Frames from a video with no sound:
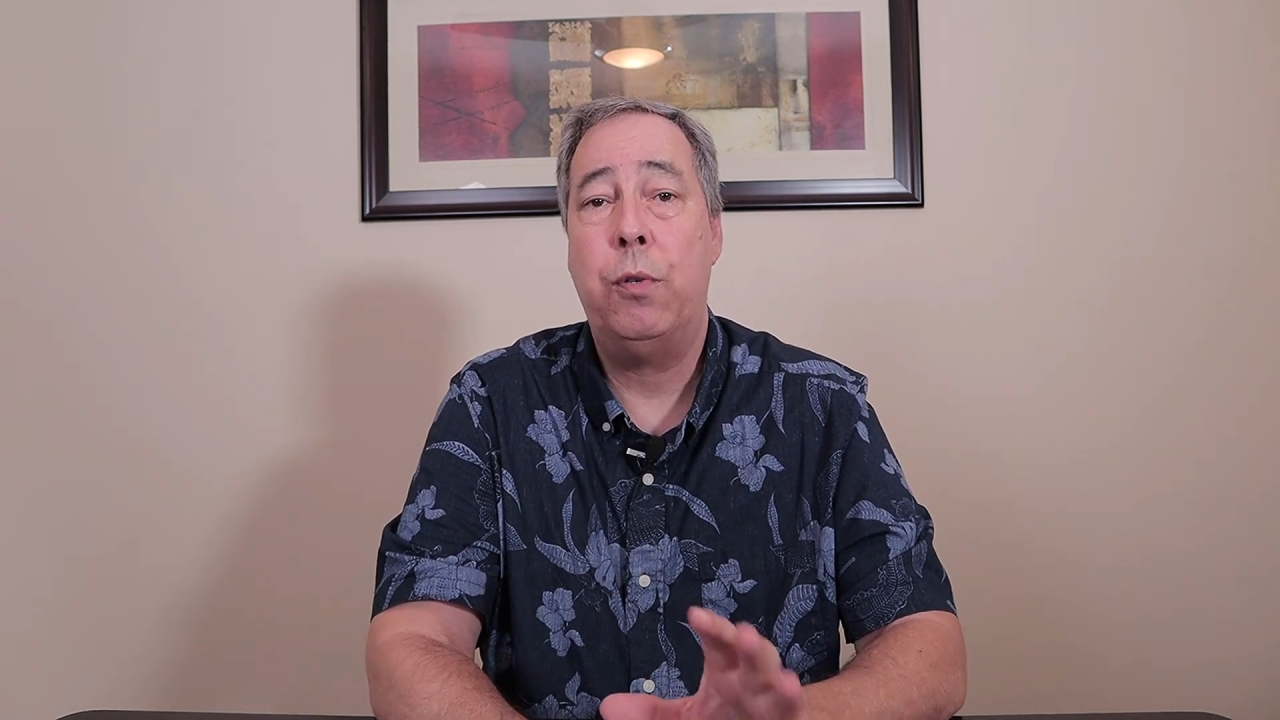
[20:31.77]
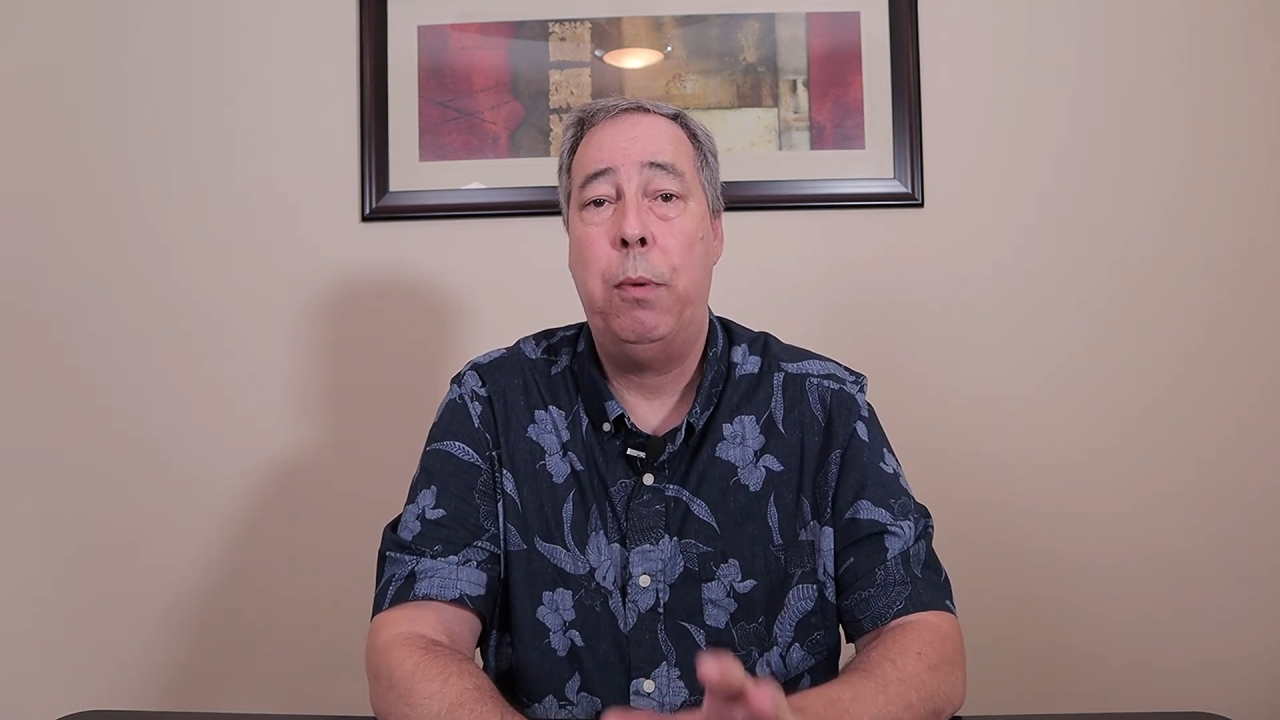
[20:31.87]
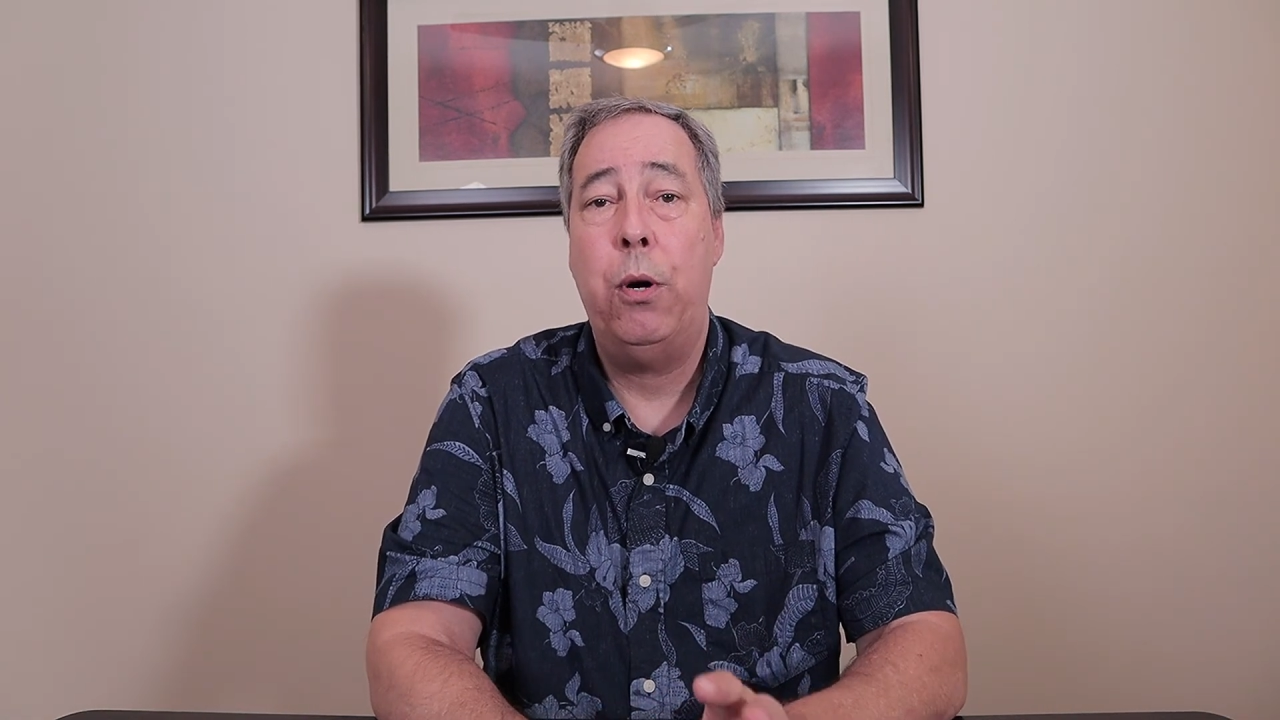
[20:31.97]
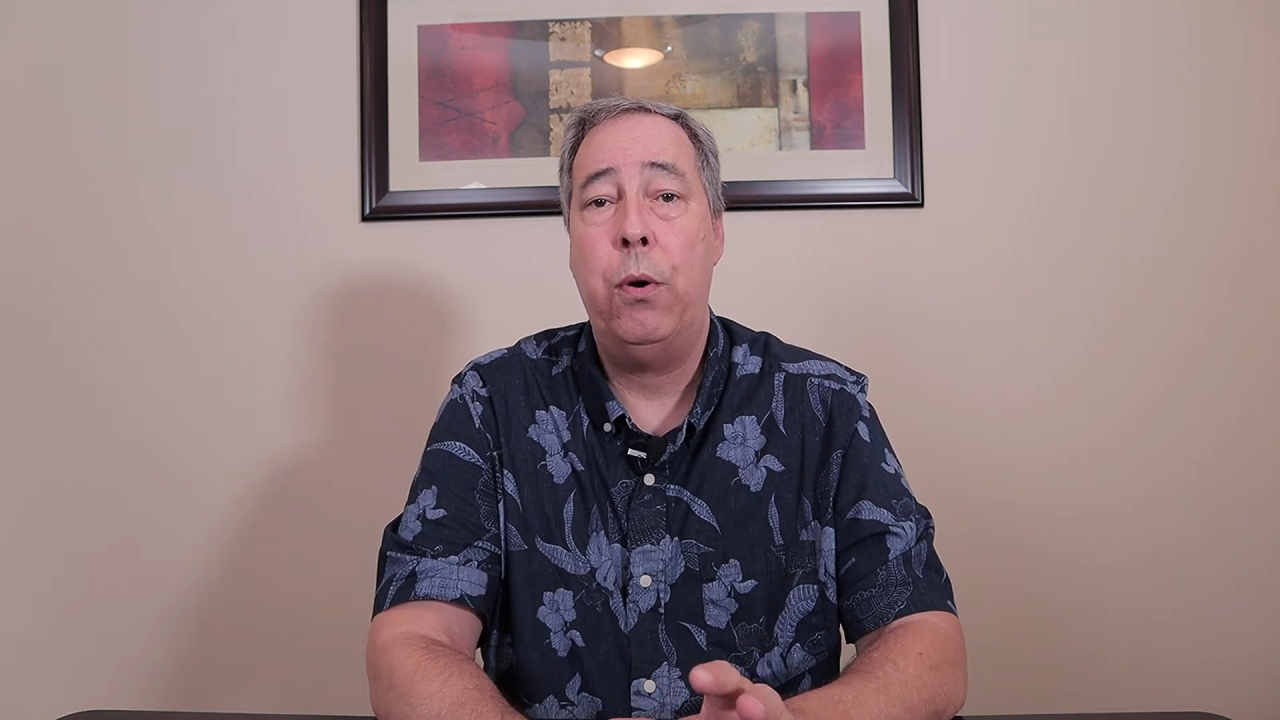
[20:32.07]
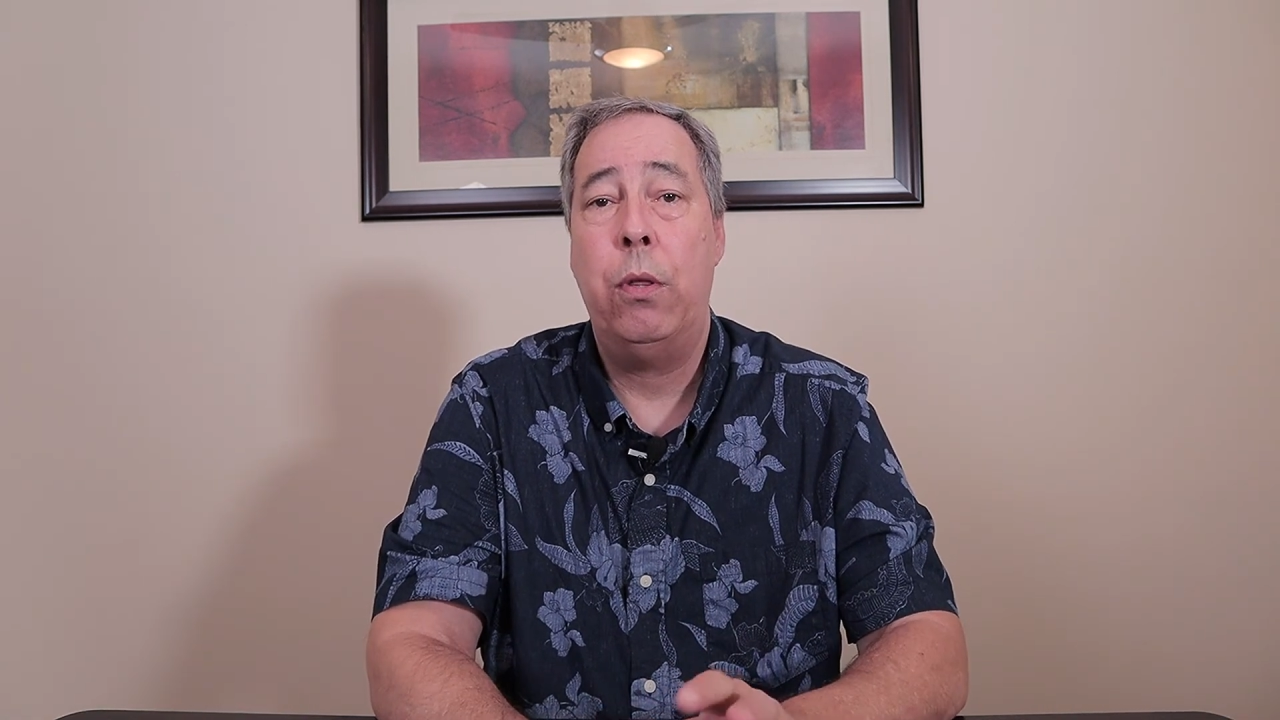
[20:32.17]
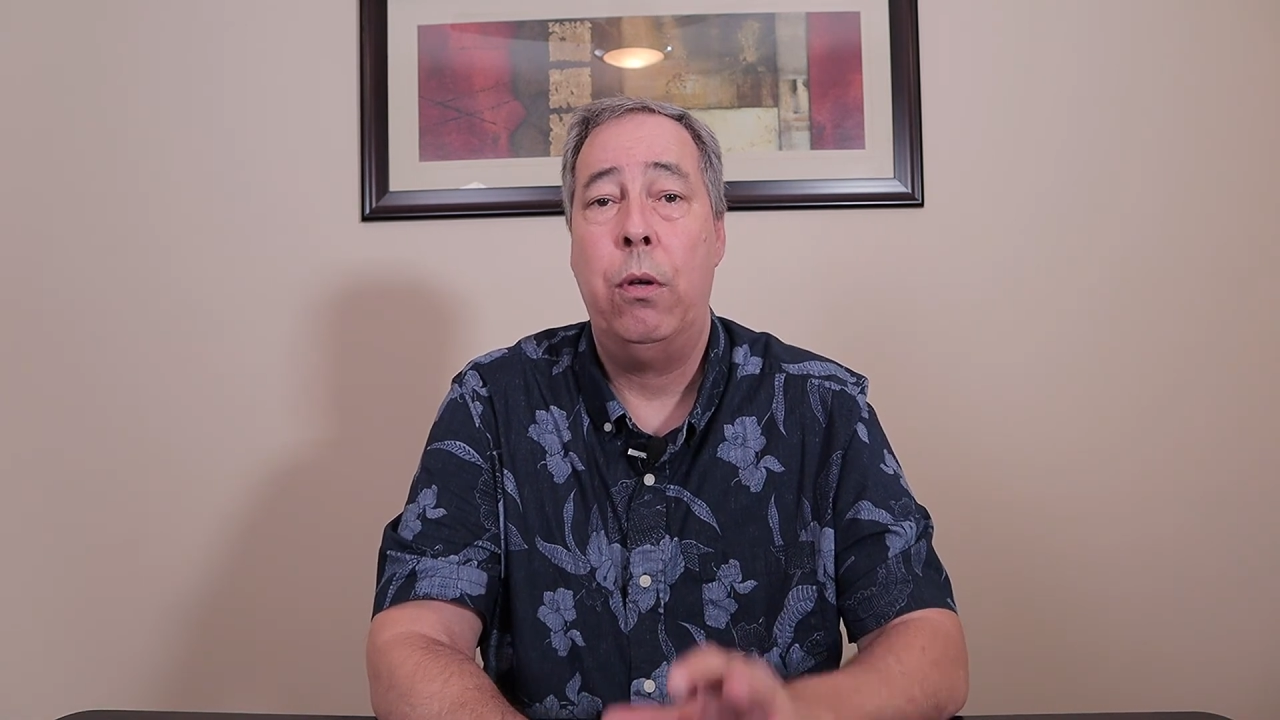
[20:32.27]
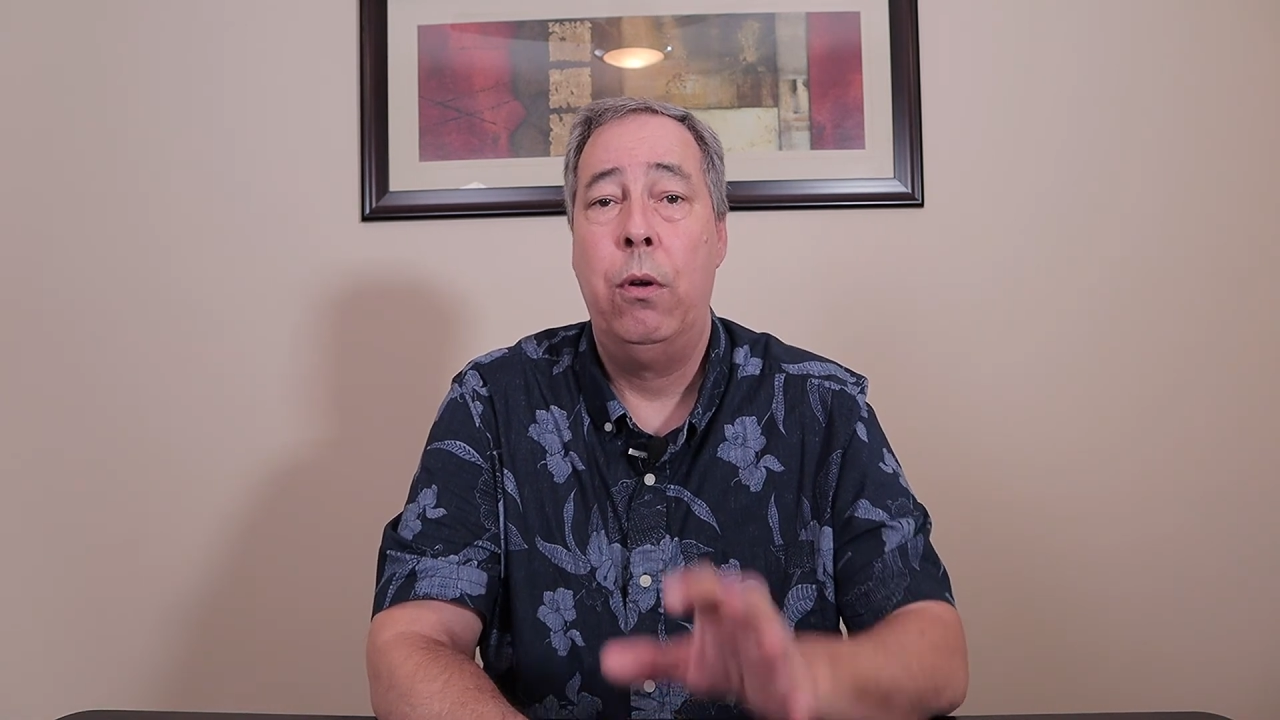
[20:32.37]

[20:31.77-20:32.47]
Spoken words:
both